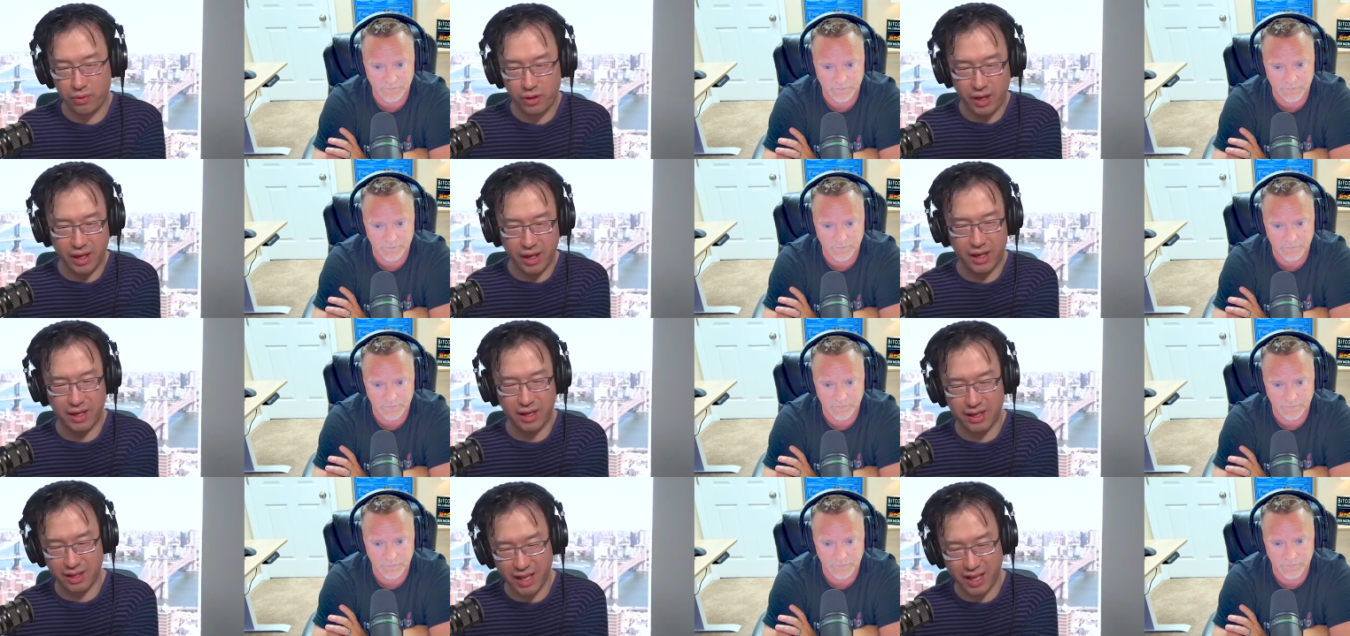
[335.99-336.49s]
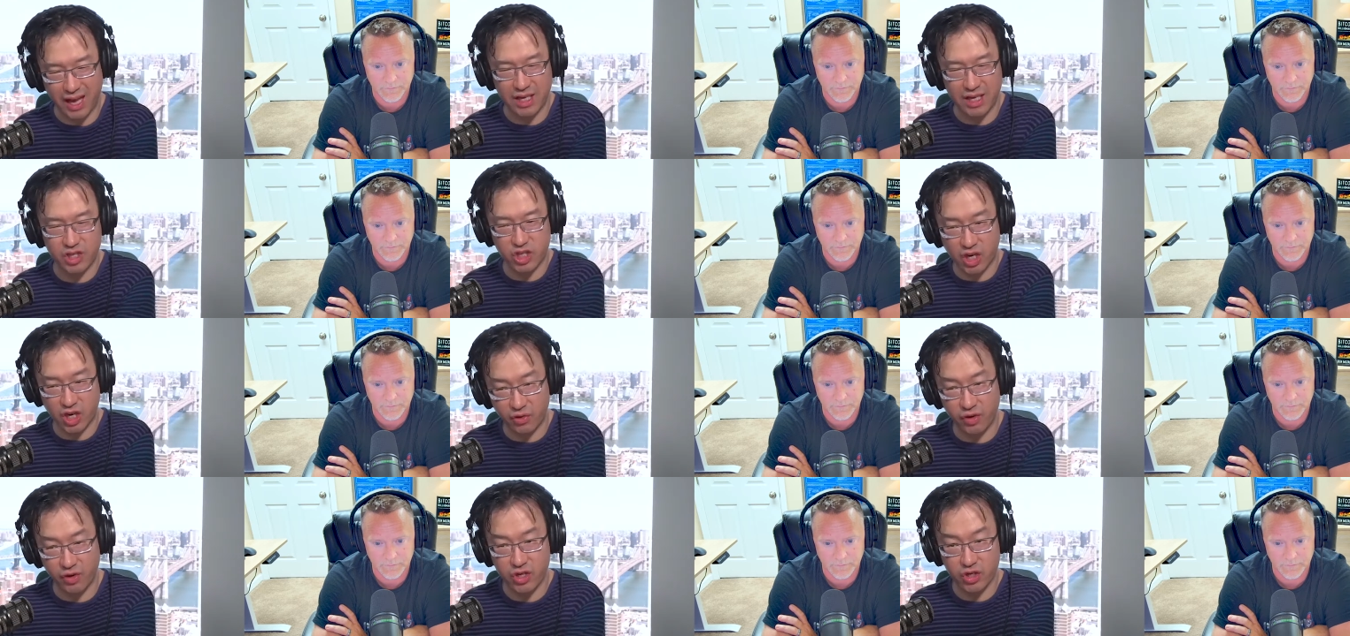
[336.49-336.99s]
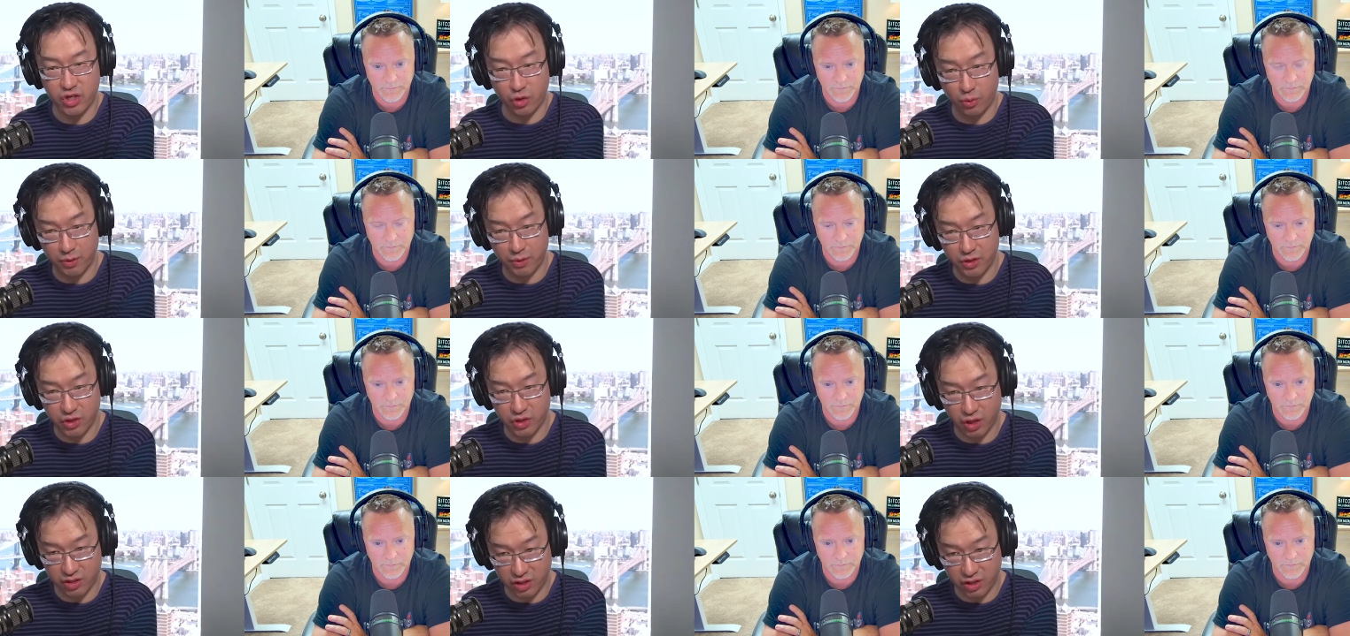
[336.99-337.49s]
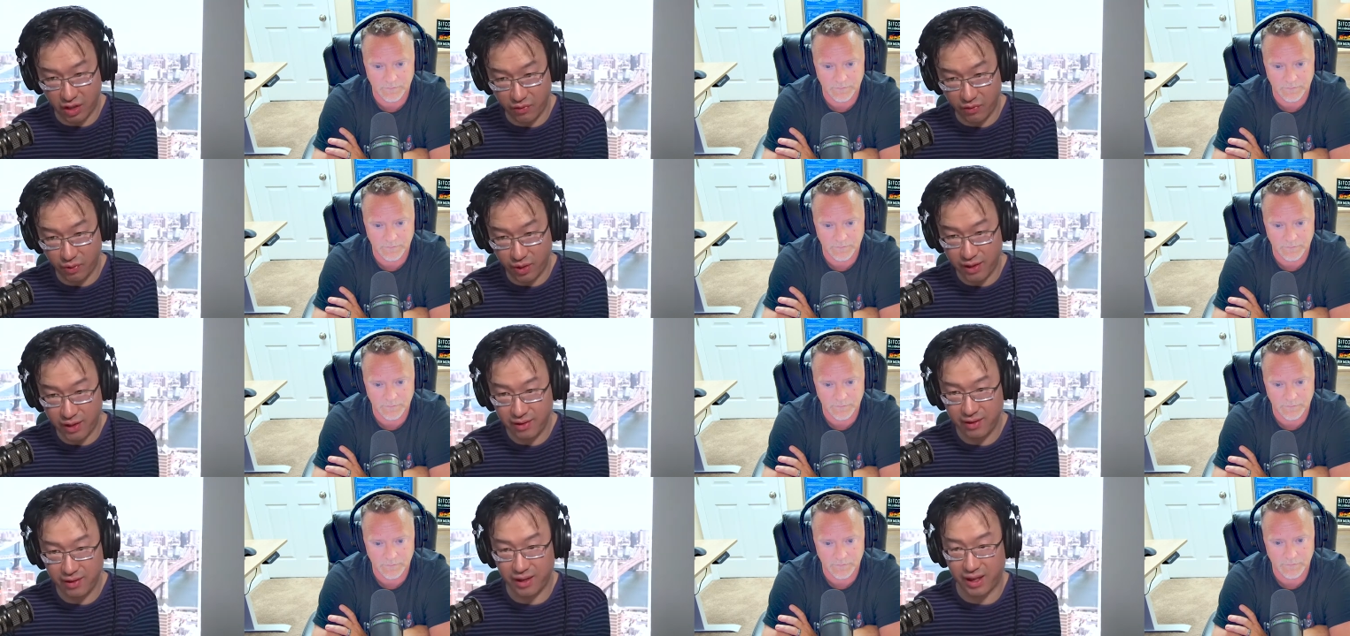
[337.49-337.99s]
Speaker 1: like last generation open source
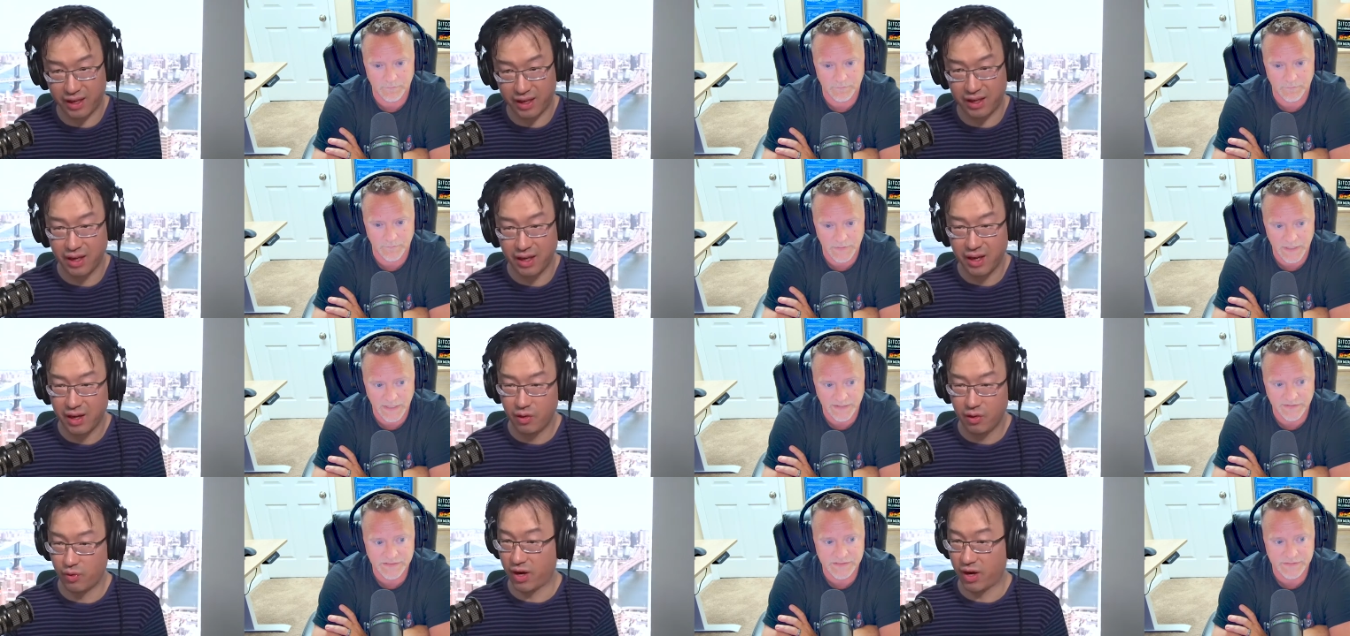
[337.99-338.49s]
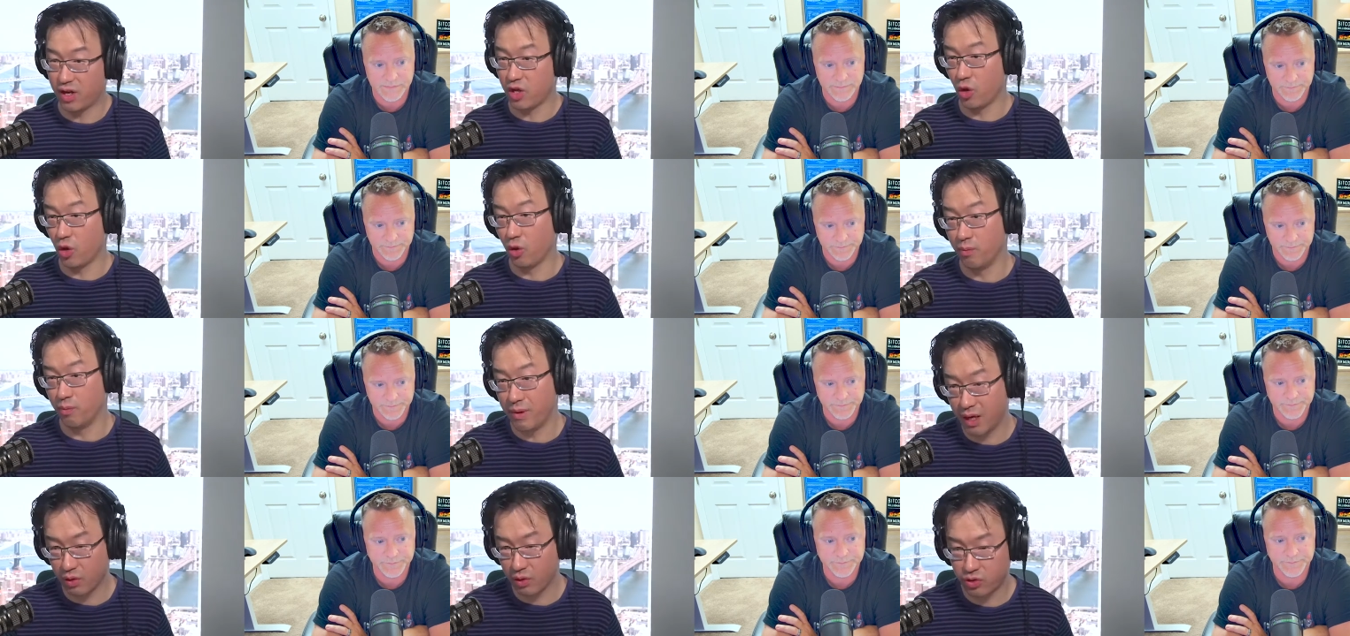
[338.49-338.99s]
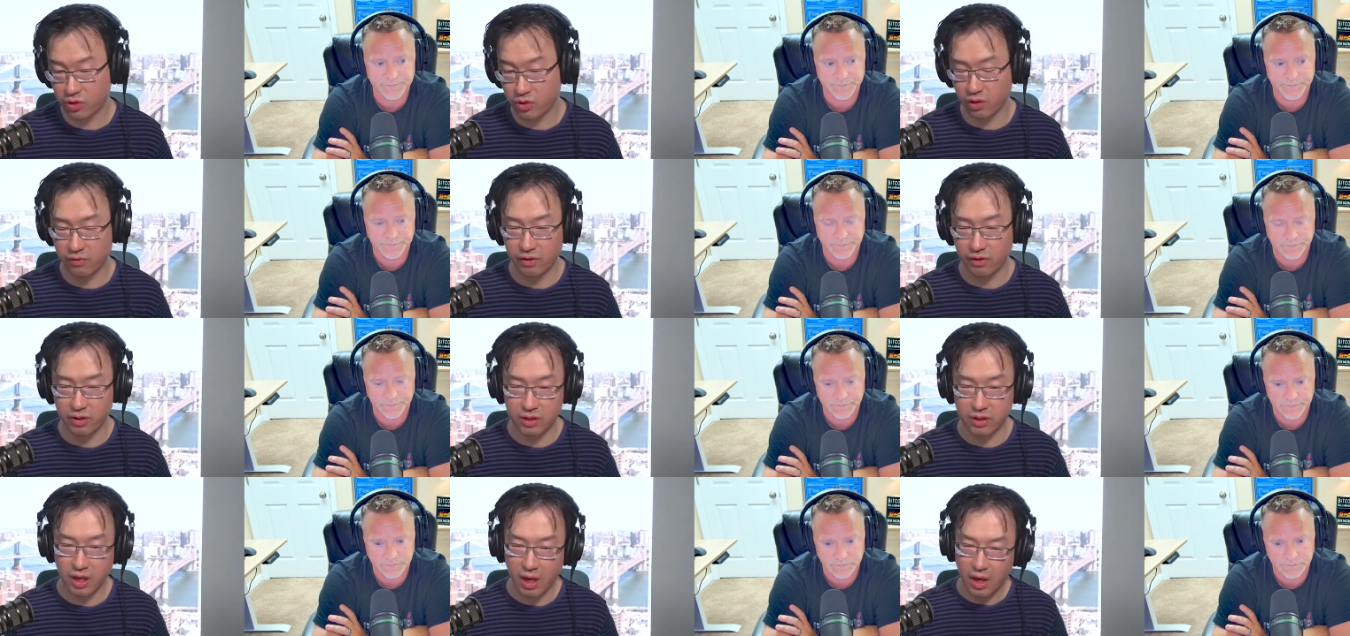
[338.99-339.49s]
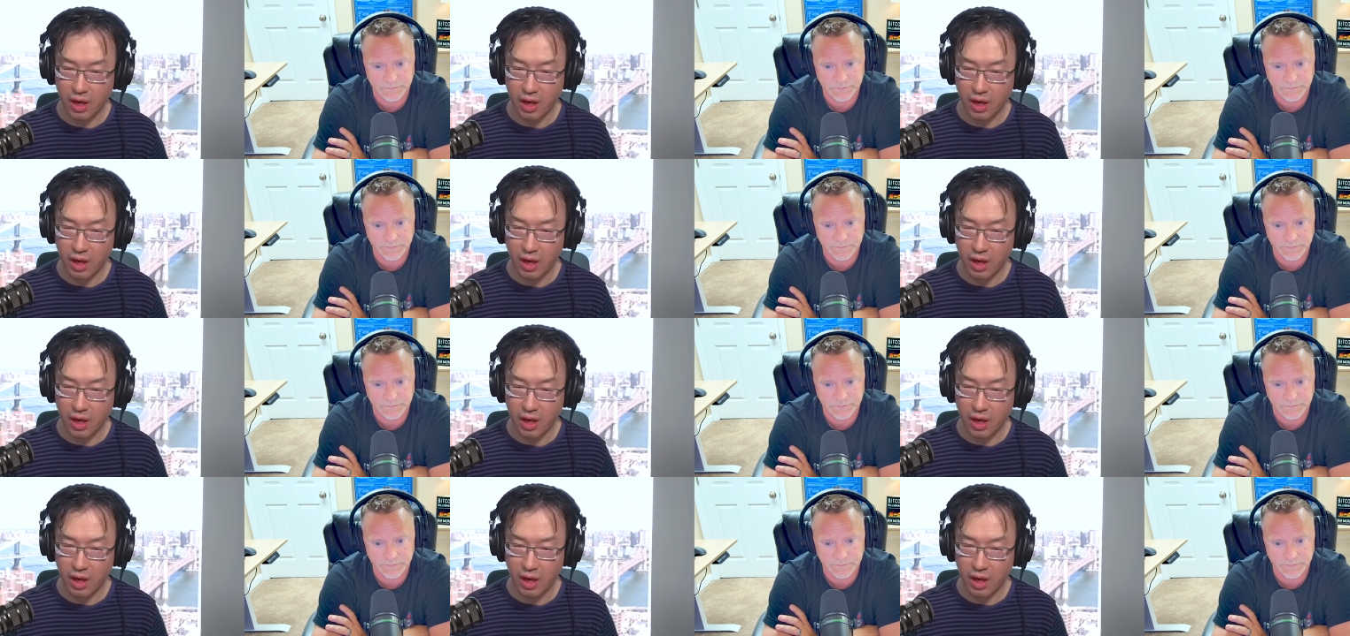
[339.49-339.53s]
software, like yes. running your own mail servers.